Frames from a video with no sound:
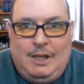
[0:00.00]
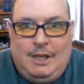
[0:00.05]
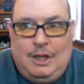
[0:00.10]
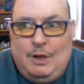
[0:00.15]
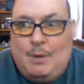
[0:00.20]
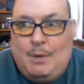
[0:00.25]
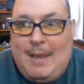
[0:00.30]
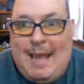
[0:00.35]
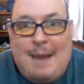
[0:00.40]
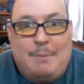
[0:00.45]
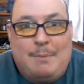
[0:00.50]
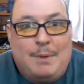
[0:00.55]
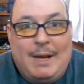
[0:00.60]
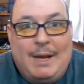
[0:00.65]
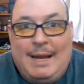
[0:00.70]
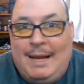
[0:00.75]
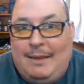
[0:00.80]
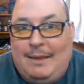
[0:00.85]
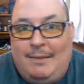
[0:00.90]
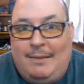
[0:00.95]
You can't
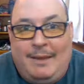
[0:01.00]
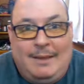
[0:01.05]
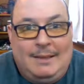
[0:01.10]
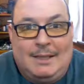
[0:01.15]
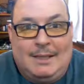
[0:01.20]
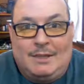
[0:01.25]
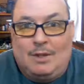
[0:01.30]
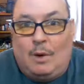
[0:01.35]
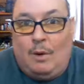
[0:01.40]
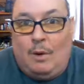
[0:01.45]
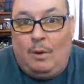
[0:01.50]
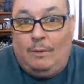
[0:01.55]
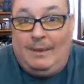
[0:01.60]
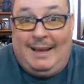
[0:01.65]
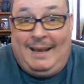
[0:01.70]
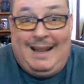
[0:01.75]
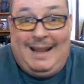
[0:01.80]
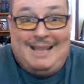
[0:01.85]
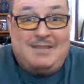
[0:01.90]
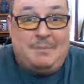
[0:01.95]
bring anything that
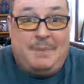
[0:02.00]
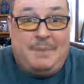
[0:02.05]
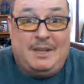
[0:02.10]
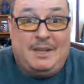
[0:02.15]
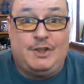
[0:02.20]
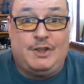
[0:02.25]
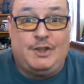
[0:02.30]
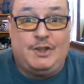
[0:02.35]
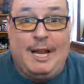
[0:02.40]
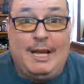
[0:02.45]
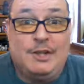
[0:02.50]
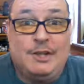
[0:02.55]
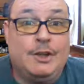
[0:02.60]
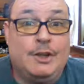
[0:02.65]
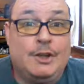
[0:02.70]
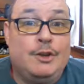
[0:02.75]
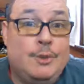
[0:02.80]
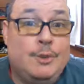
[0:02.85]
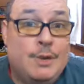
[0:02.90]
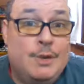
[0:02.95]
hasn't been changed
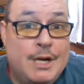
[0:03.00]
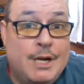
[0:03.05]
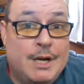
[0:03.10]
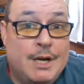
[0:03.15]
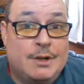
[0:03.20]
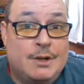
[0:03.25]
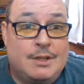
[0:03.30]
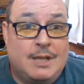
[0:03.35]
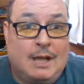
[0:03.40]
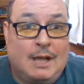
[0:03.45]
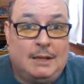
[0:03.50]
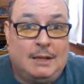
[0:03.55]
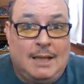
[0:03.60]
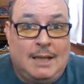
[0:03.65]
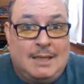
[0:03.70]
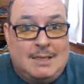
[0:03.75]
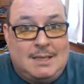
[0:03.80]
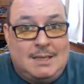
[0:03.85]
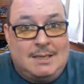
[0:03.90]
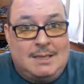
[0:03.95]
in 2 years
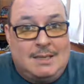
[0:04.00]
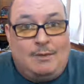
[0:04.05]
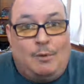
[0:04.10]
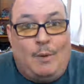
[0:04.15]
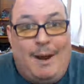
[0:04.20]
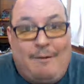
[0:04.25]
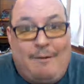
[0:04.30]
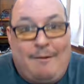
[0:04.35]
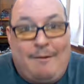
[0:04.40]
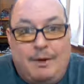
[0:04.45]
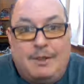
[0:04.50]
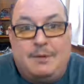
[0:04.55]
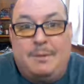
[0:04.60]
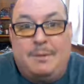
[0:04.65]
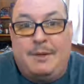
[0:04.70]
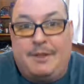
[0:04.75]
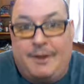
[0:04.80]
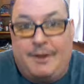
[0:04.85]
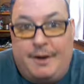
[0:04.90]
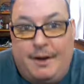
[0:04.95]
unless it's reference
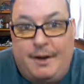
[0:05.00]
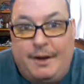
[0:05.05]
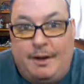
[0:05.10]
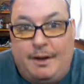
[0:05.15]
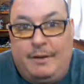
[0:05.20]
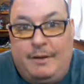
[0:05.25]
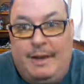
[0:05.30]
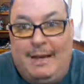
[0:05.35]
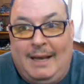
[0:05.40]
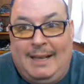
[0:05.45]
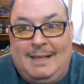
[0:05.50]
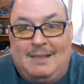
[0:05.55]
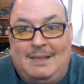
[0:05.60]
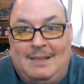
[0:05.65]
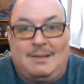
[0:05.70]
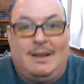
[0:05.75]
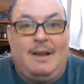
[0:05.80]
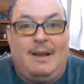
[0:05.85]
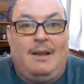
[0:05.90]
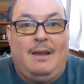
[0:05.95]
material that
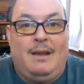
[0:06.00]
is